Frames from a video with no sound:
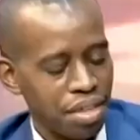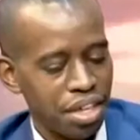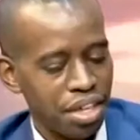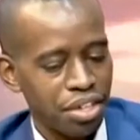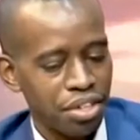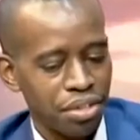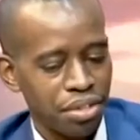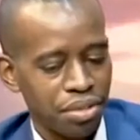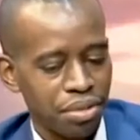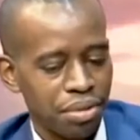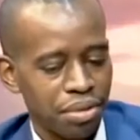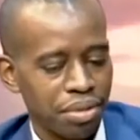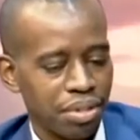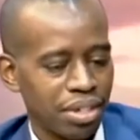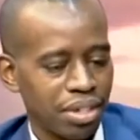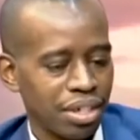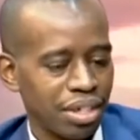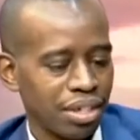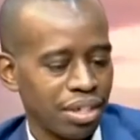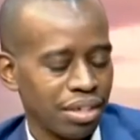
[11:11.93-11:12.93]
Thank you.
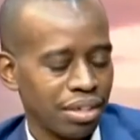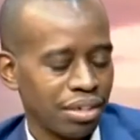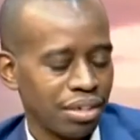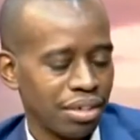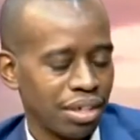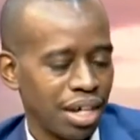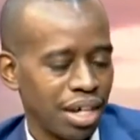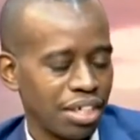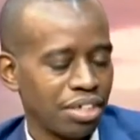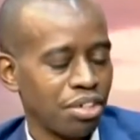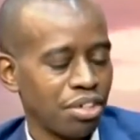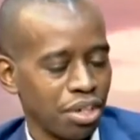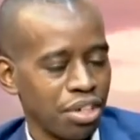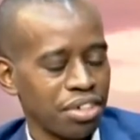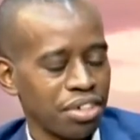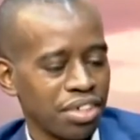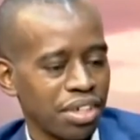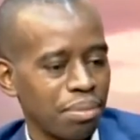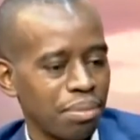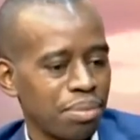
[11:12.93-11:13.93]
At
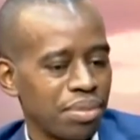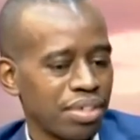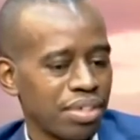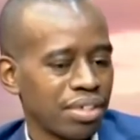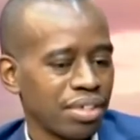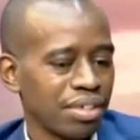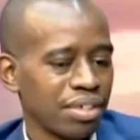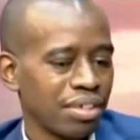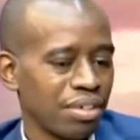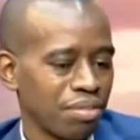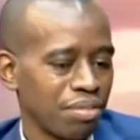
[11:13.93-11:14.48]
Gloceps,